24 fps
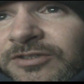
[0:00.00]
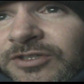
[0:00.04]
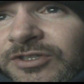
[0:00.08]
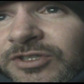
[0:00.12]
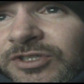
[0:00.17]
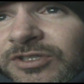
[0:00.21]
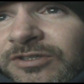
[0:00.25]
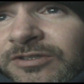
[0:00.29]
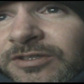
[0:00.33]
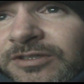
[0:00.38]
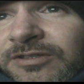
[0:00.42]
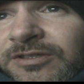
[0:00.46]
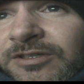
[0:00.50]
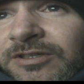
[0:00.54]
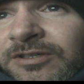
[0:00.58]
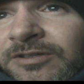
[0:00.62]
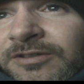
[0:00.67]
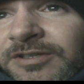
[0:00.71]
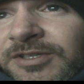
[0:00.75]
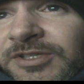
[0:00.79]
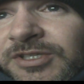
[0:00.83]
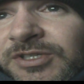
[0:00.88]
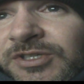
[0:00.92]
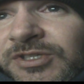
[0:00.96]
just so you
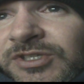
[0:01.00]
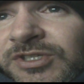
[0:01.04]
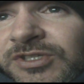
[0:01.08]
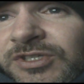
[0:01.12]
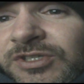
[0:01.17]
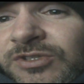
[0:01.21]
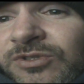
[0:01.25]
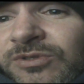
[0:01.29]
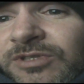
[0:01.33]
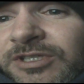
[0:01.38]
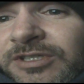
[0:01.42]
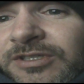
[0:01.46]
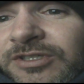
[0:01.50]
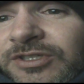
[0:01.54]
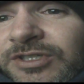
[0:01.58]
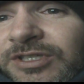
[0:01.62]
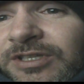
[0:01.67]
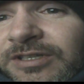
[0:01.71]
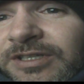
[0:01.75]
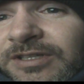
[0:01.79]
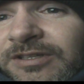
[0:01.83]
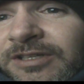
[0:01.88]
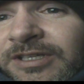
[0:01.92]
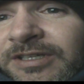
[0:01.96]
know, this is sewage
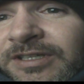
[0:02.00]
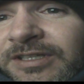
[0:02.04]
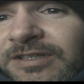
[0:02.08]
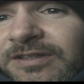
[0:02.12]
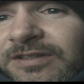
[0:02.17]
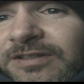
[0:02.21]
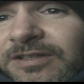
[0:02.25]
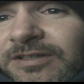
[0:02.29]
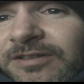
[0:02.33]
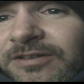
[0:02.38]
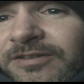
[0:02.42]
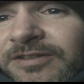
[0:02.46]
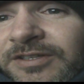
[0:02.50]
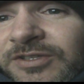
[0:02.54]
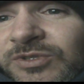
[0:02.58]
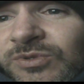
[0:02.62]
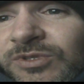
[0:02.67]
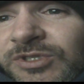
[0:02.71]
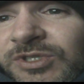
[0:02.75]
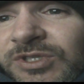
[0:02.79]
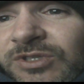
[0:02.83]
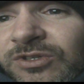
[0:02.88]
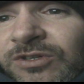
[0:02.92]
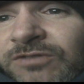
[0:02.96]
that, like,
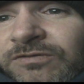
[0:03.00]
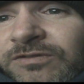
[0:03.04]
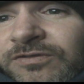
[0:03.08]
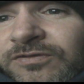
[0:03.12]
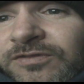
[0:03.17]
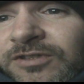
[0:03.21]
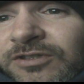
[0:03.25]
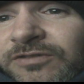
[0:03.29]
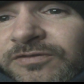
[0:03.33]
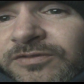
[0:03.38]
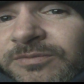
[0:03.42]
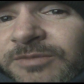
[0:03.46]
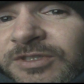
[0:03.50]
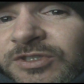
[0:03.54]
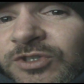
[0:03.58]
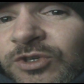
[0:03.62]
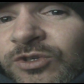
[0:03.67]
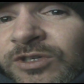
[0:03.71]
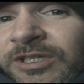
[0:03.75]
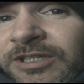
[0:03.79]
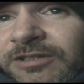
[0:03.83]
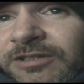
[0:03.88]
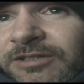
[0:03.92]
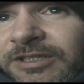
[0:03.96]
this was the overflow from the
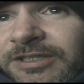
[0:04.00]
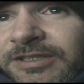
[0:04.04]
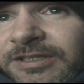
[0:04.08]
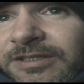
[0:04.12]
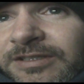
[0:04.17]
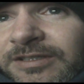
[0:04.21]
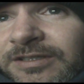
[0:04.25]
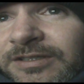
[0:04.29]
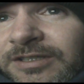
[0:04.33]
toilet.